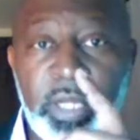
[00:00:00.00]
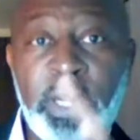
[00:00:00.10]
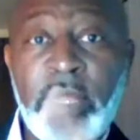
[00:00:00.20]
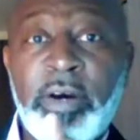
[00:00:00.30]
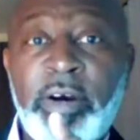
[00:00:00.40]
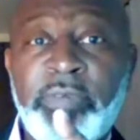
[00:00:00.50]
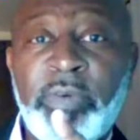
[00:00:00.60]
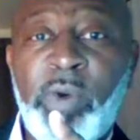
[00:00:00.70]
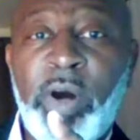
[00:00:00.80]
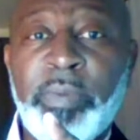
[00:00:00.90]
love a
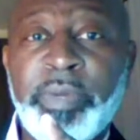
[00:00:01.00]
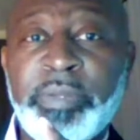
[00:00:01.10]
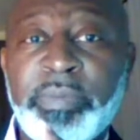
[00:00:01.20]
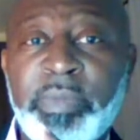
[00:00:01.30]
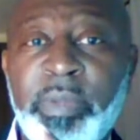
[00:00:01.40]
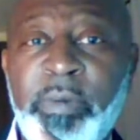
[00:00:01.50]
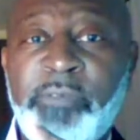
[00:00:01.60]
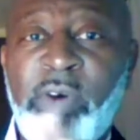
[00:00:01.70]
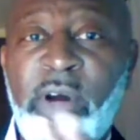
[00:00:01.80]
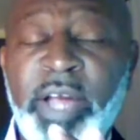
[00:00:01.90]
woman.
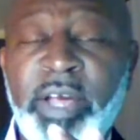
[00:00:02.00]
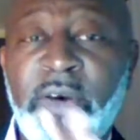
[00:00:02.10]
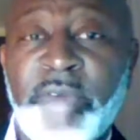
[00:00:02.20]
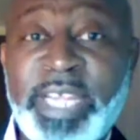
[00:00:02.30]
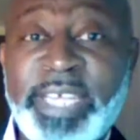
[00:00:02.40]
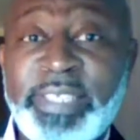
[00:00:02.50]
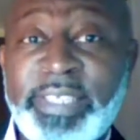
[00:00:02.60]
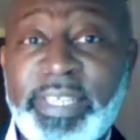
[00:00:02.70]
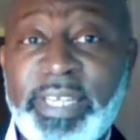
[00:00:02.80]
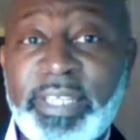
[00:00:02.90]
Before I go, listen
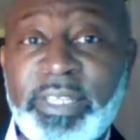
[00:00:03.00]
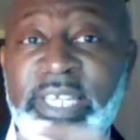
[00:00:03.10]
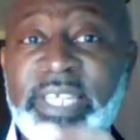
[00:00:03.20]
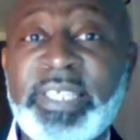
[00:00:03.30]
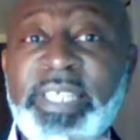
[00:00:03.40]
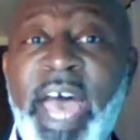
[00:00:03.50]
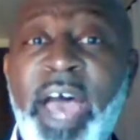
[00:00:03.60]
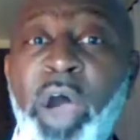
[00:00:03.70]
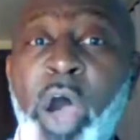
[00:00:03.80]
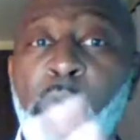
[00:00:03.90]
to this. This is
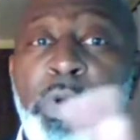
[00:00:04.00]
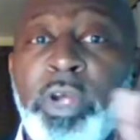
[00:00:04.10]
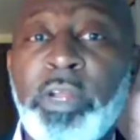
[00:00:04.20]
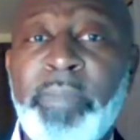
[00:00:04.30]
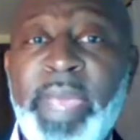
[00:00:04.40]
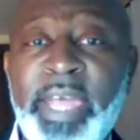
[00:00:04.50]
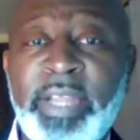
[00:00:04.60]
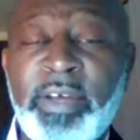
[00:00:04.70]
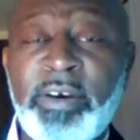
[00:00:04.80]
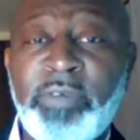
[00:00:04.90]
how a word of
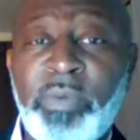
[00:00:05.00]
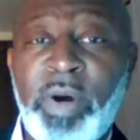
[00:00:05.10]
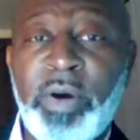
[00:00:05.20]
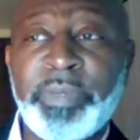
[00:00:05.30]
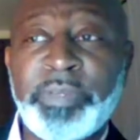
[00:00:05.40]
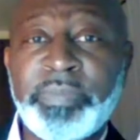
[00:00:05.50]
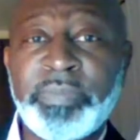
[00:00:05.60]
man love a woman,